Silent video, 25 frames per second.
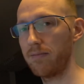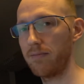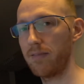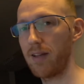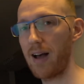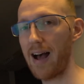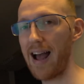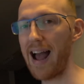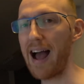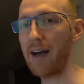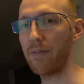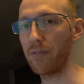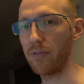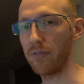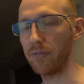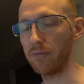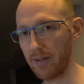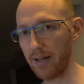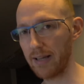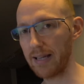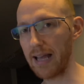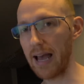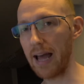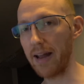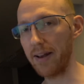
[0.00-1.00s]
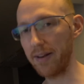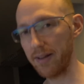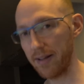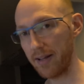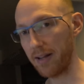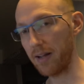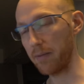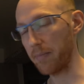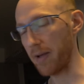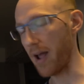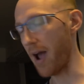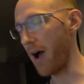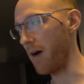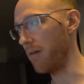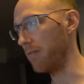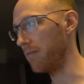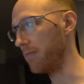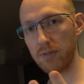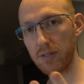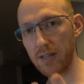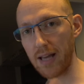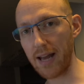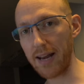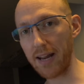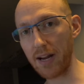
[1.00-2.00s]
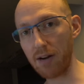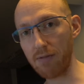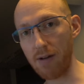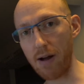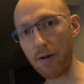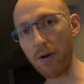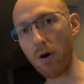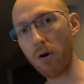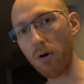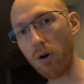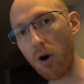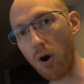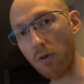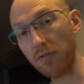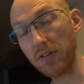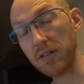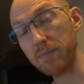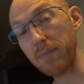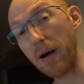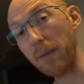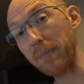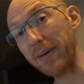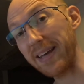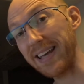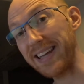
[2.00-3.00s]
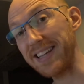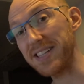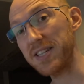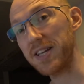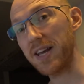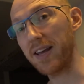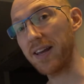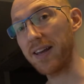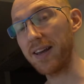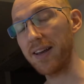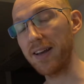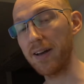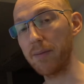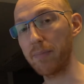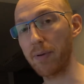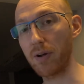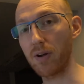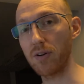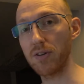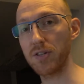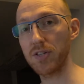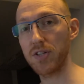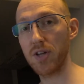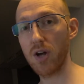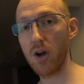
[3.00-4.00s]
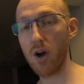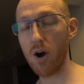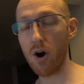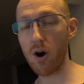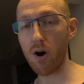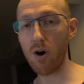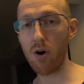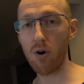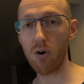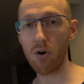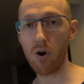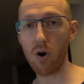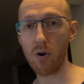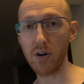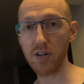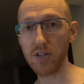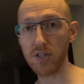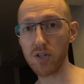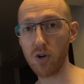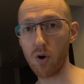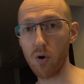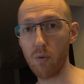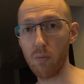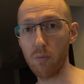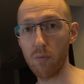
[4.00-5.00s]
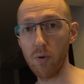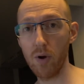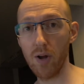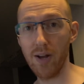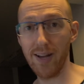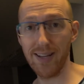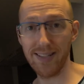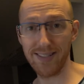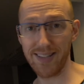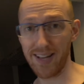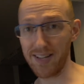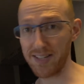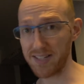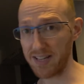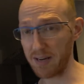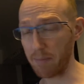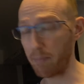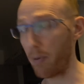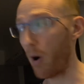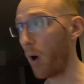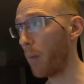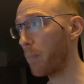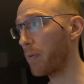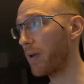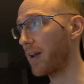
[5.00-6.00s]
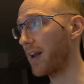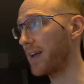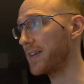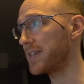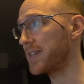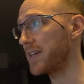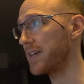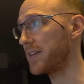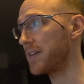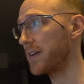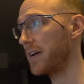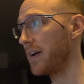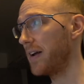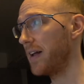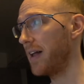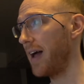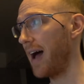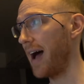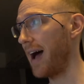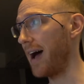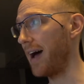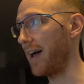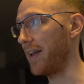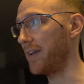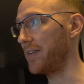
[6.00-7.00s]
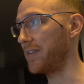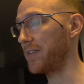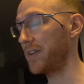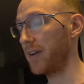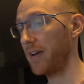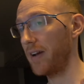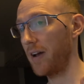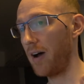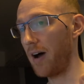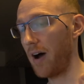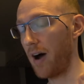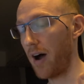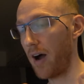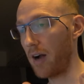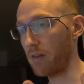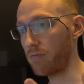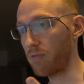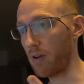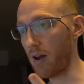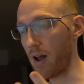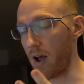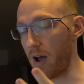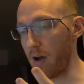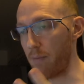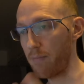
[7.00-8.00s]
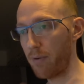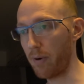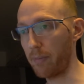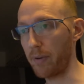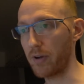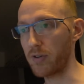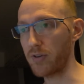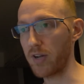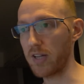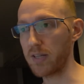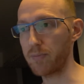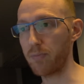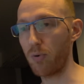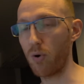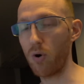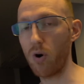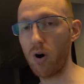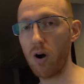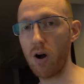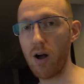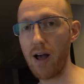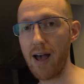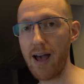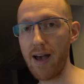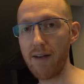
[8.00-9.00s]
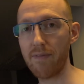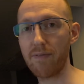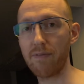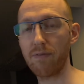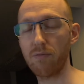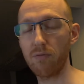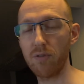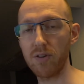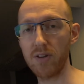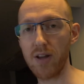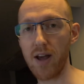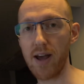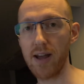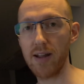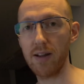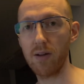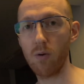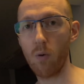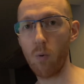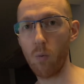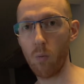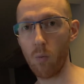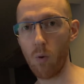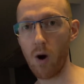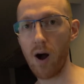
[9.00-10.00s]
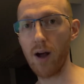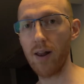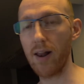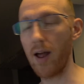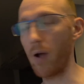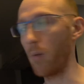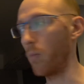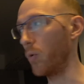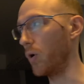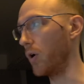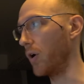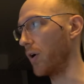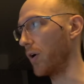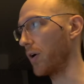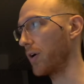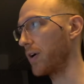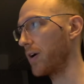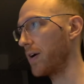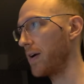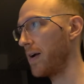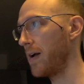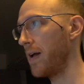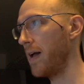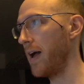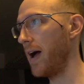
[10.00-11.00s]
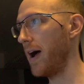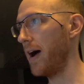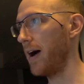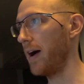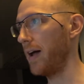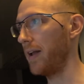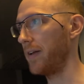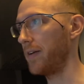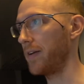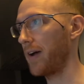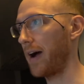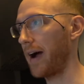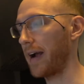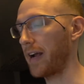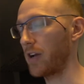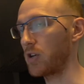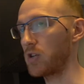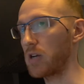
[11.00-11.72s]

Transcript: I haven't. Again, hear me out. Getting around Hong Kong, this might be easier here because Hong Kong is so densely populated, and I rely on public transport every day while I work. And I can